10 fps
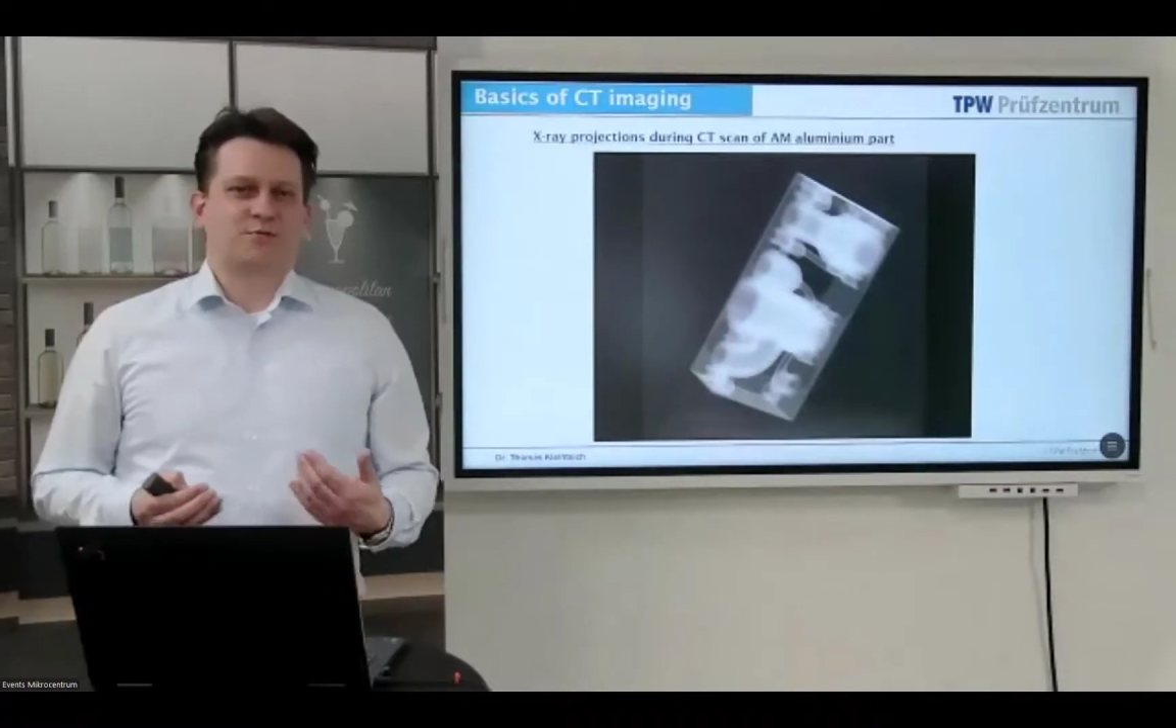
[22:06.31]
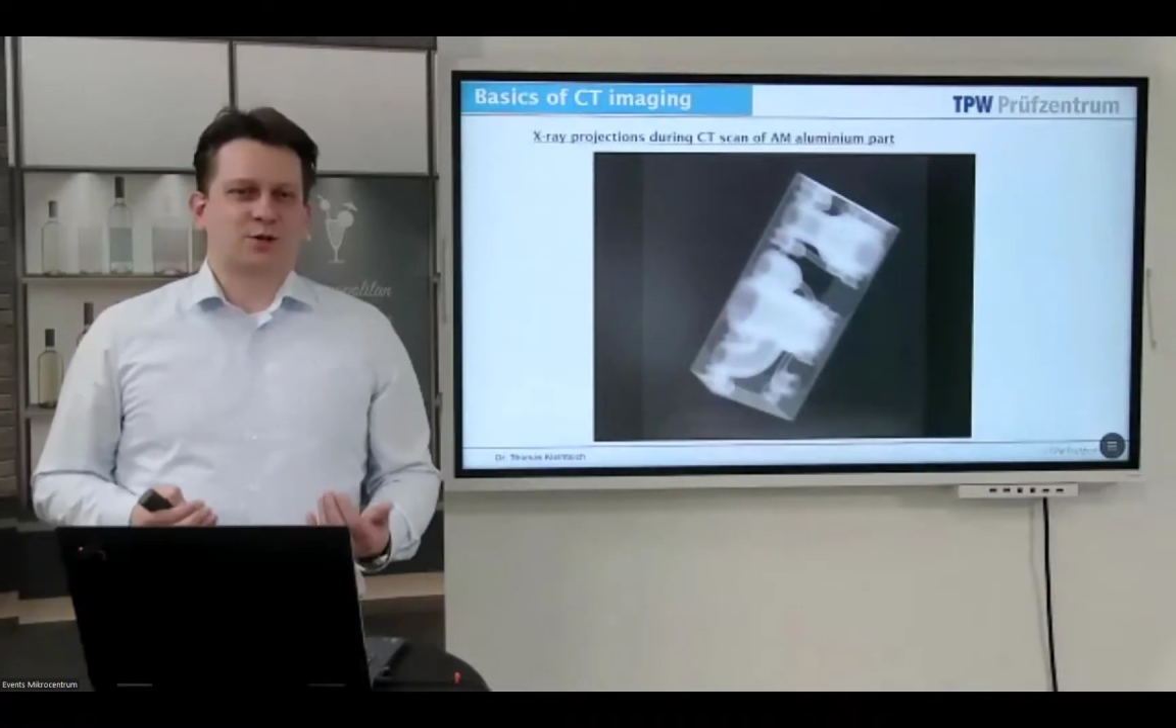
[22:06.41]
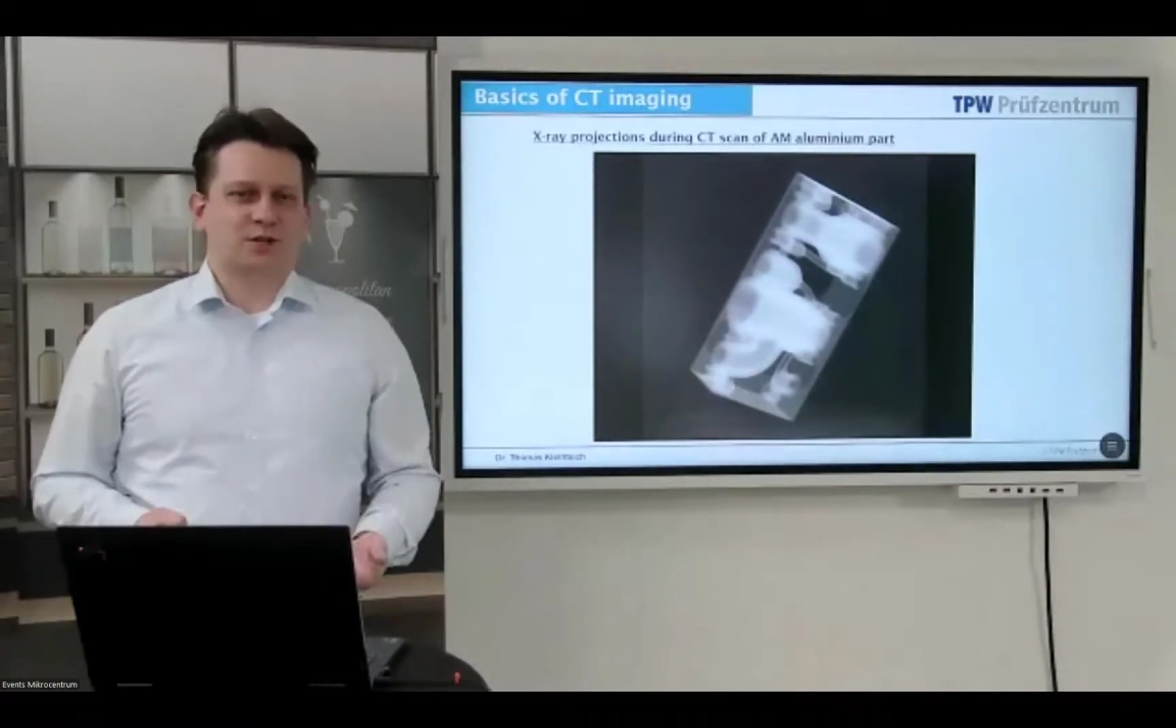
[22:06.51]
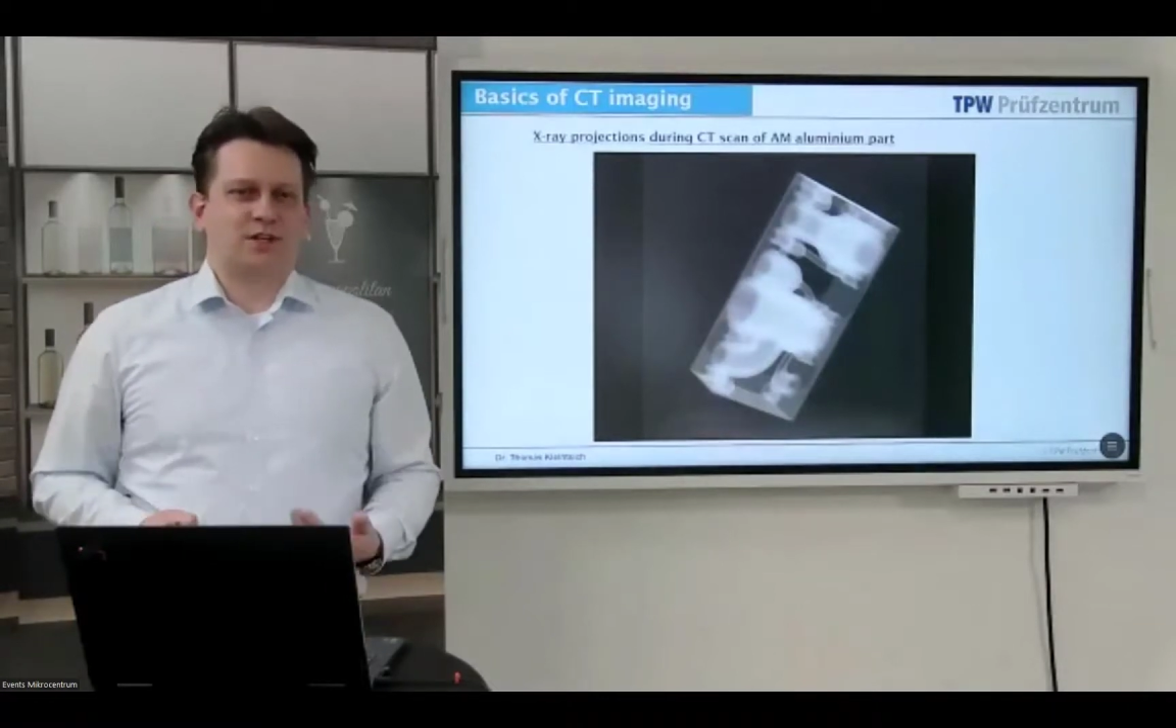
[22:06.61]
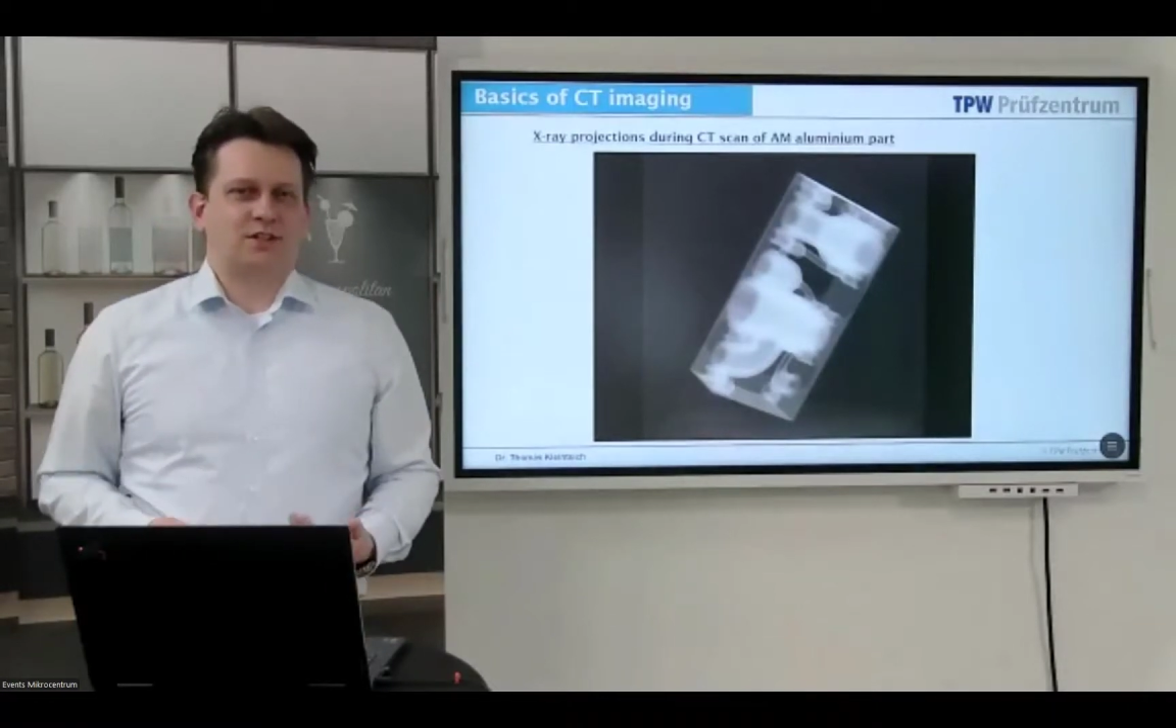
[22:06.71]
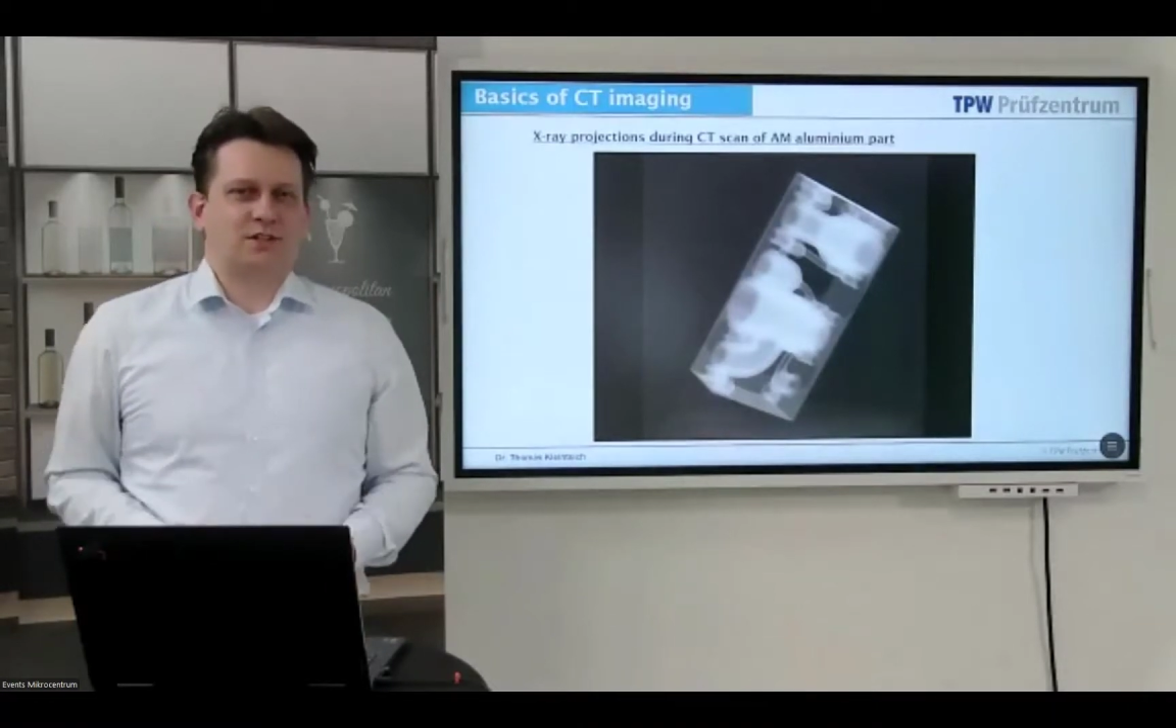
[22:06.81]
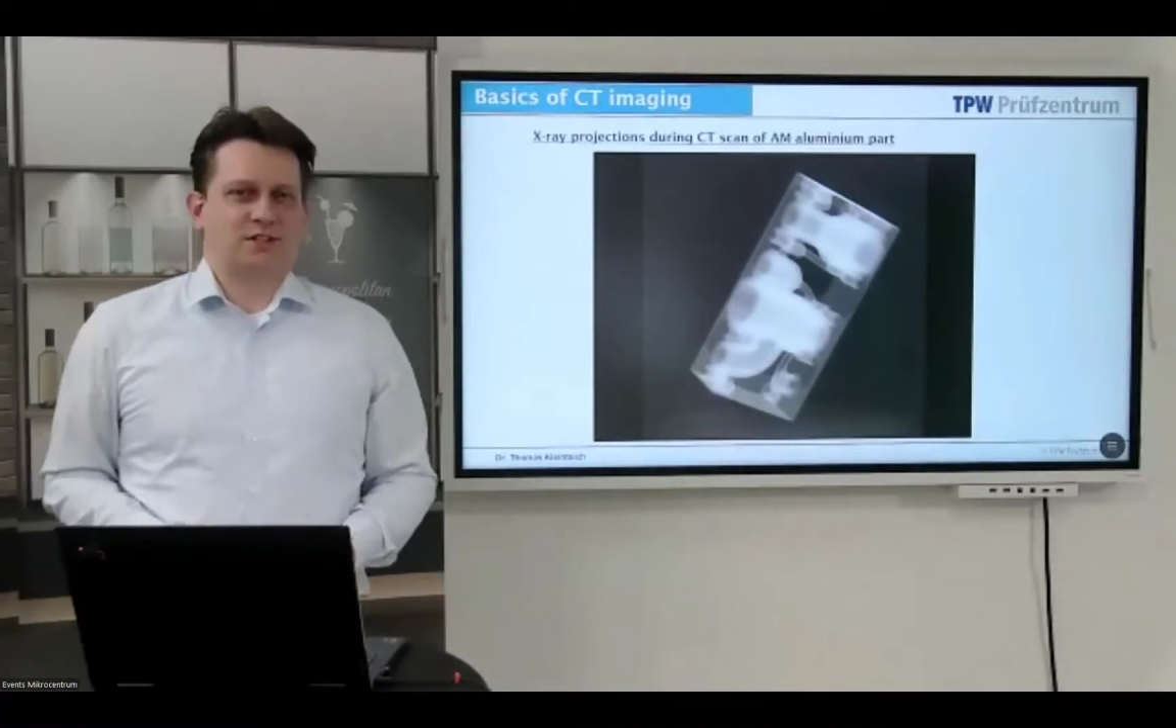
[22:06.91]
rotate the